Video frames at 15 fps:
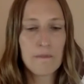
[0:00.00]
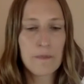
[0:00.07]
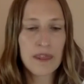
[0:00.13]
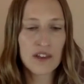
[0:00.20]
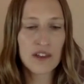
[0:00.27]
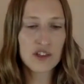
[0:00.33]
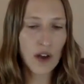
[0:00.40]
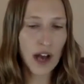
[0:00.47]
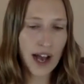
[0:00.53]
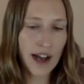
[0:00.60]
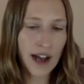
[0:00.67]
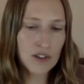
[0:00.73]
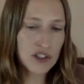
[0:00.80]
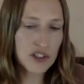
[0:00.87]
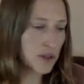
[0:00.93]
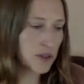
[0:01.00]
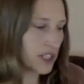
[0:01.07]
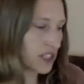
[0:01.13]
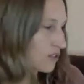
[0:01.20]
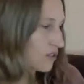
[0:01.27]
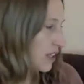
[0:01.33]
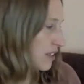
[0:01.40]
So how do we
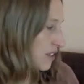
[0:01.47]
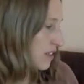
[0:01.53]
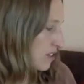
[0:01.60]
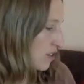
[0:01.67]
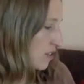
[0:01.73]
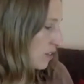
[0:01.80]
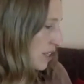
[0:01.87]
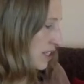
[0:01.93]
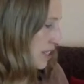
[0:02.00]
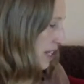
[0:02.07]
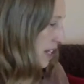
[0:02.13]
do this? So let's take